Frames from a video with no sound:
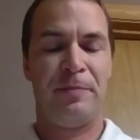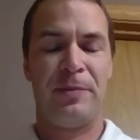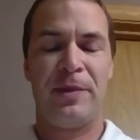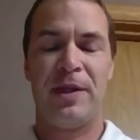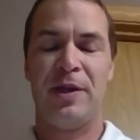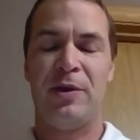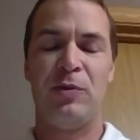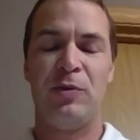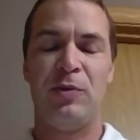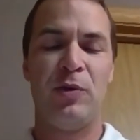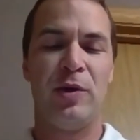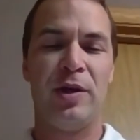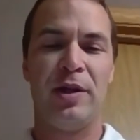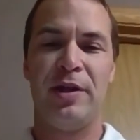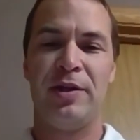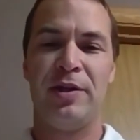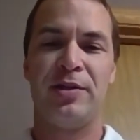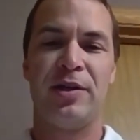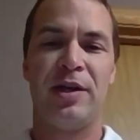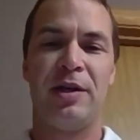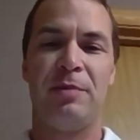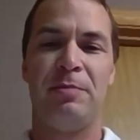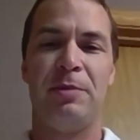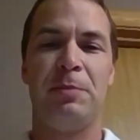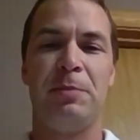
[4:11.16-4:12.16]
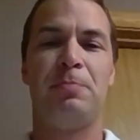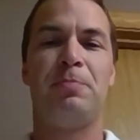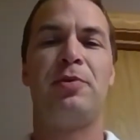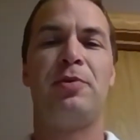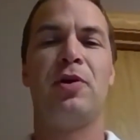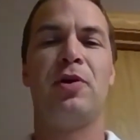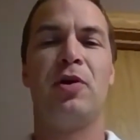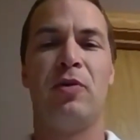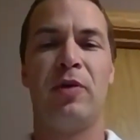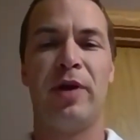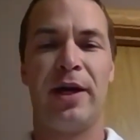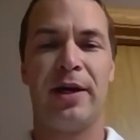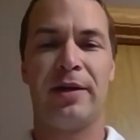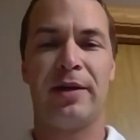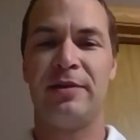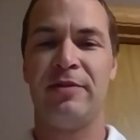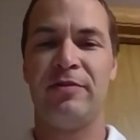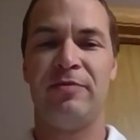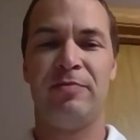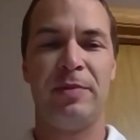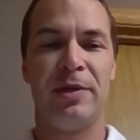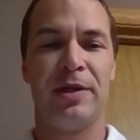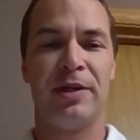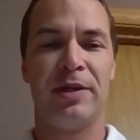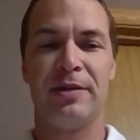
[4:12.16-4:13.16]
We really try to be
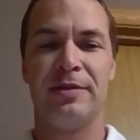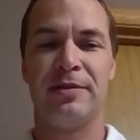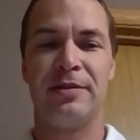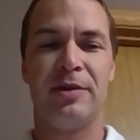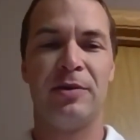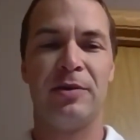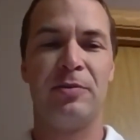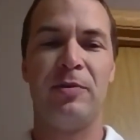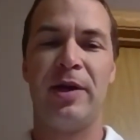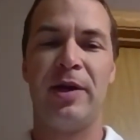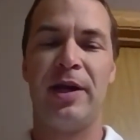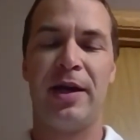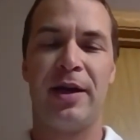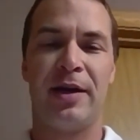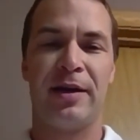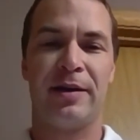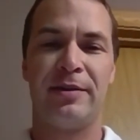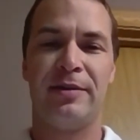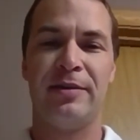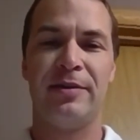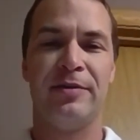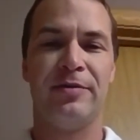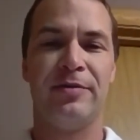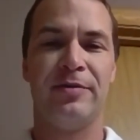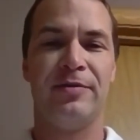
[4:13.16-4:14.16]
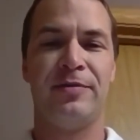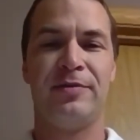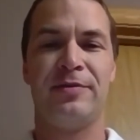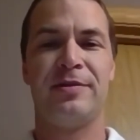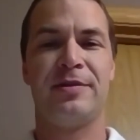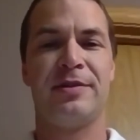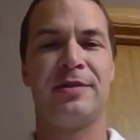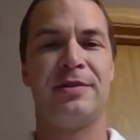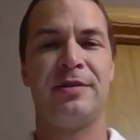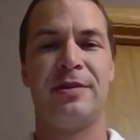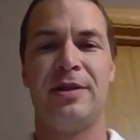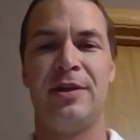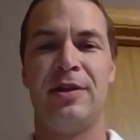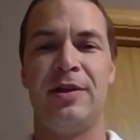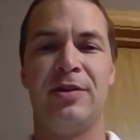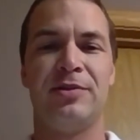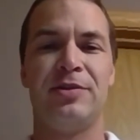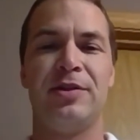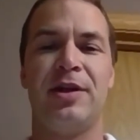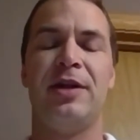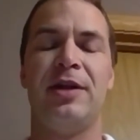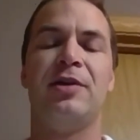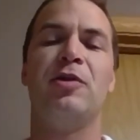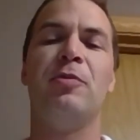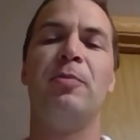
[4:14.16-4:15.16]
proactive because the reactive,
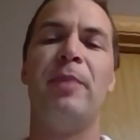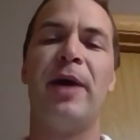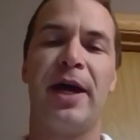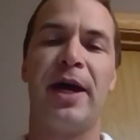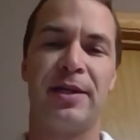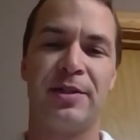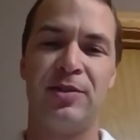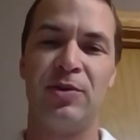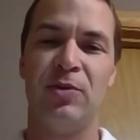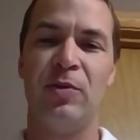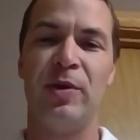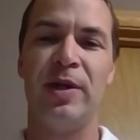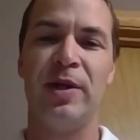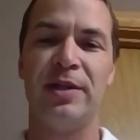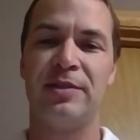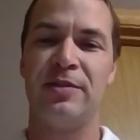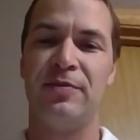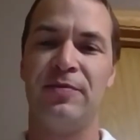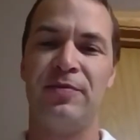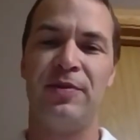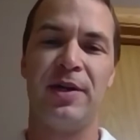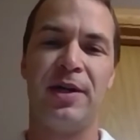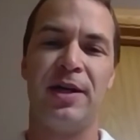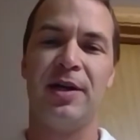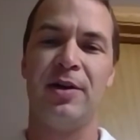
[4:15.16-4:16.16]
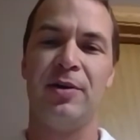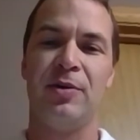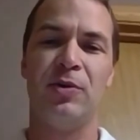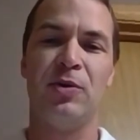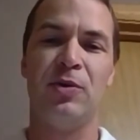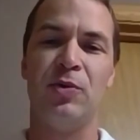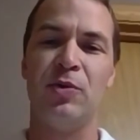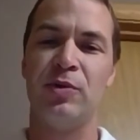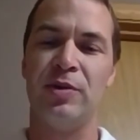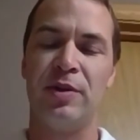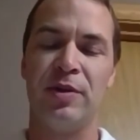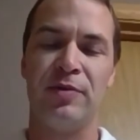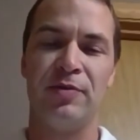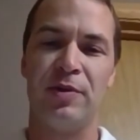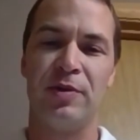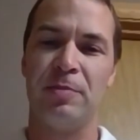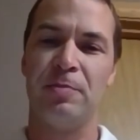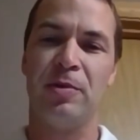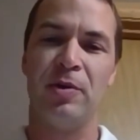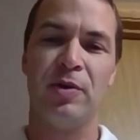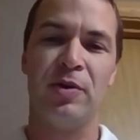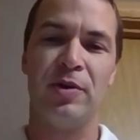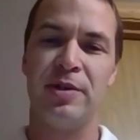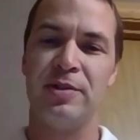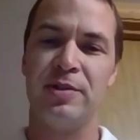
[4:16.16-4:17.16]
trying to go back 2 weeks and figure out who different
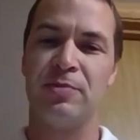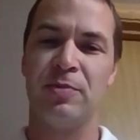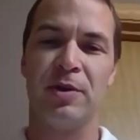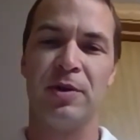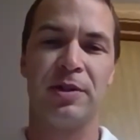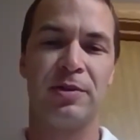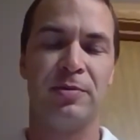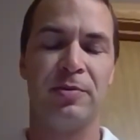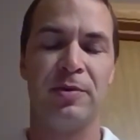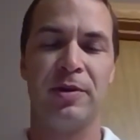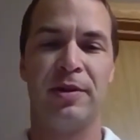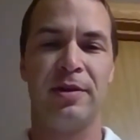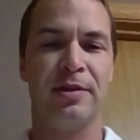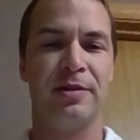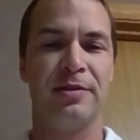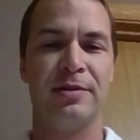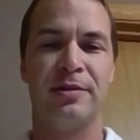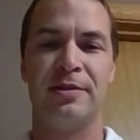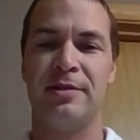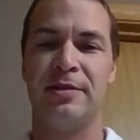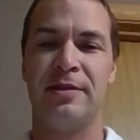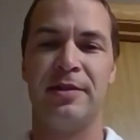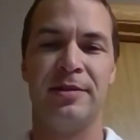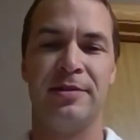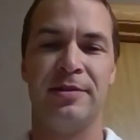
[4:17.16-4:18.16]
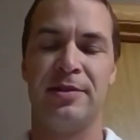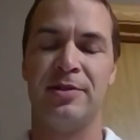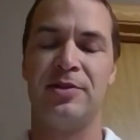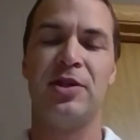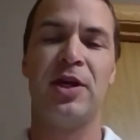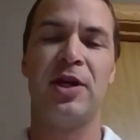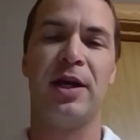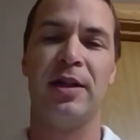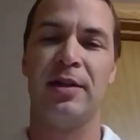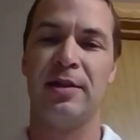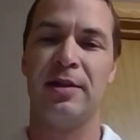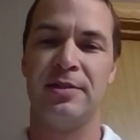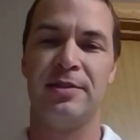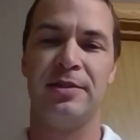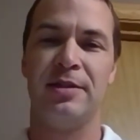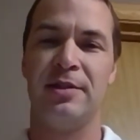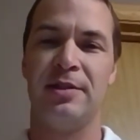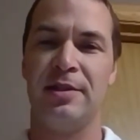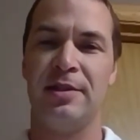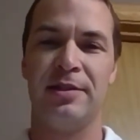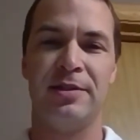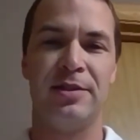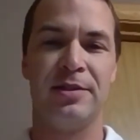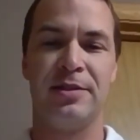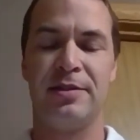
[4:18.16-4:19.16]
employees worked with is a challenge, and
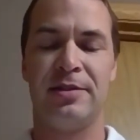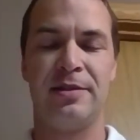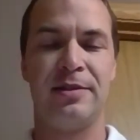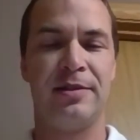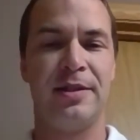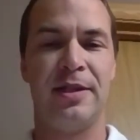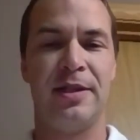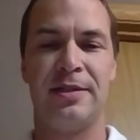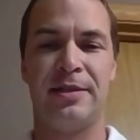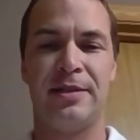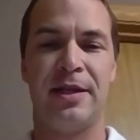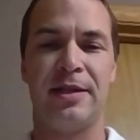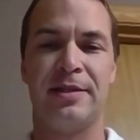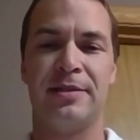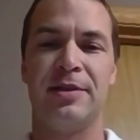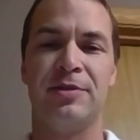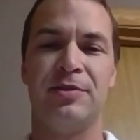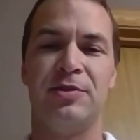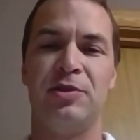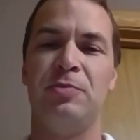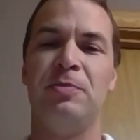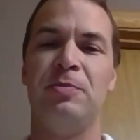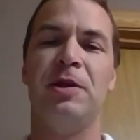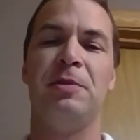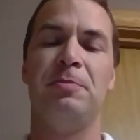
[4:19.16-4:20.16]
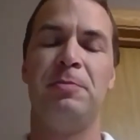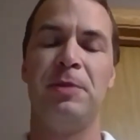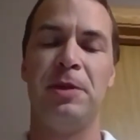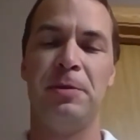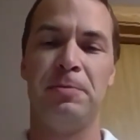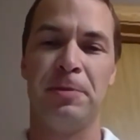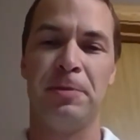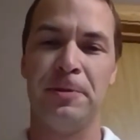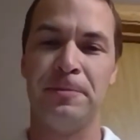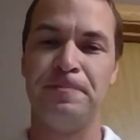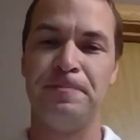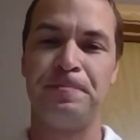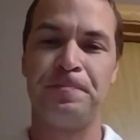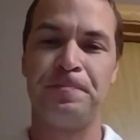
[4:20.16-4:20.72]
it takes out too many people.